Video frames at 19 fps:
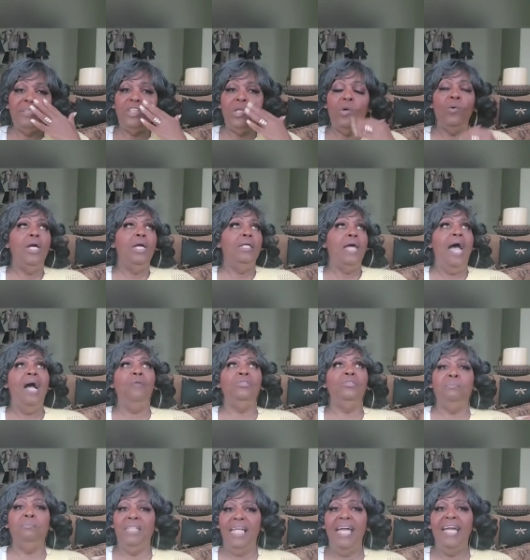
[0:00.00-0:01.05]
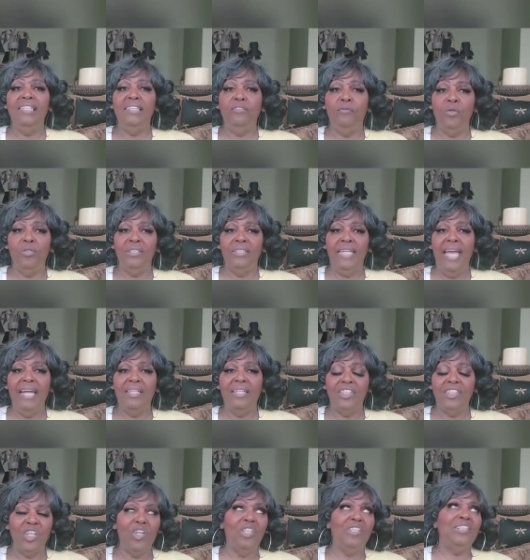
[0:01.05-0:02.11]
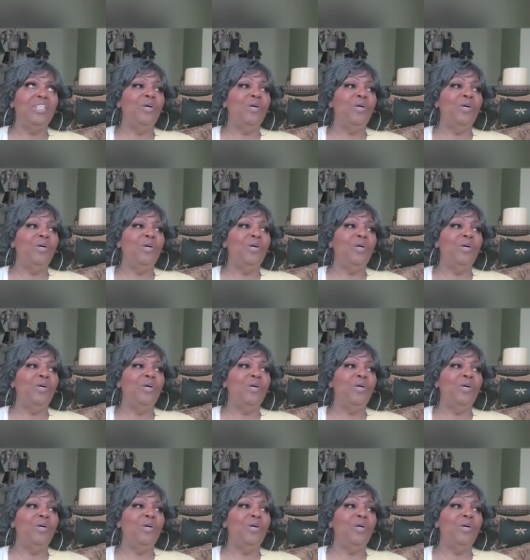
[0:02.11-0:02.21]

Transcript: So I was blessed for as that concern.